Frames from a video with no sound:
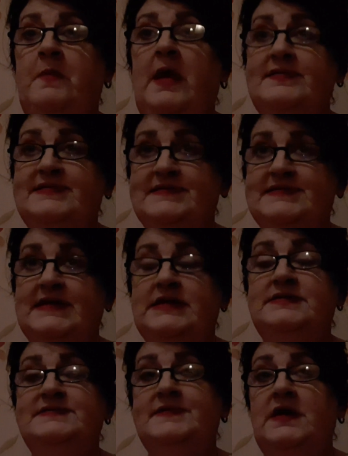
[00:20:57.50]
As I
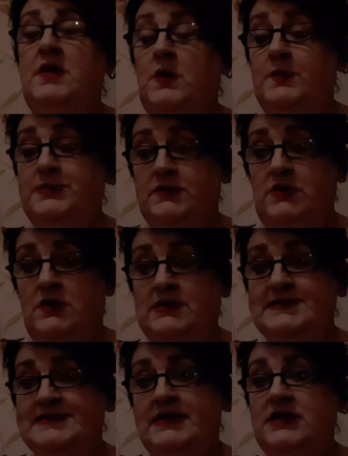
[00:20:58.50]
said, I hope you're all
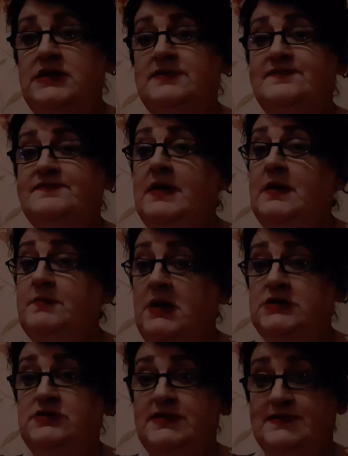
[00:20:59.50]
safe and
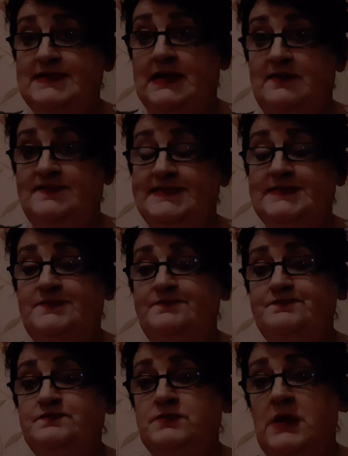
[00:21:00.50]
mind yourselves.
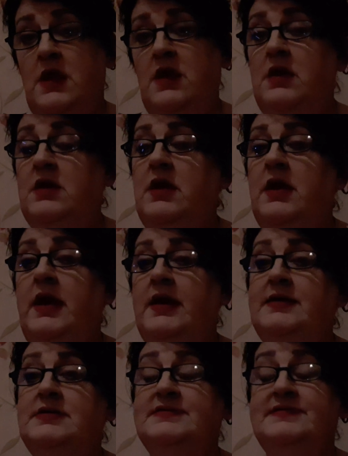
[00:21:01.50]

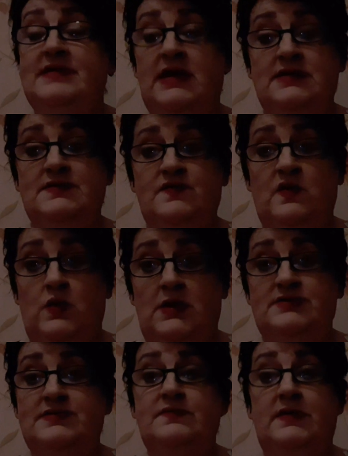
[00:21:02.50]
And thanks for
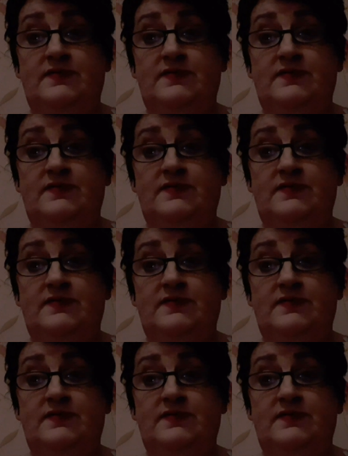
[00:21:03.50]
watching my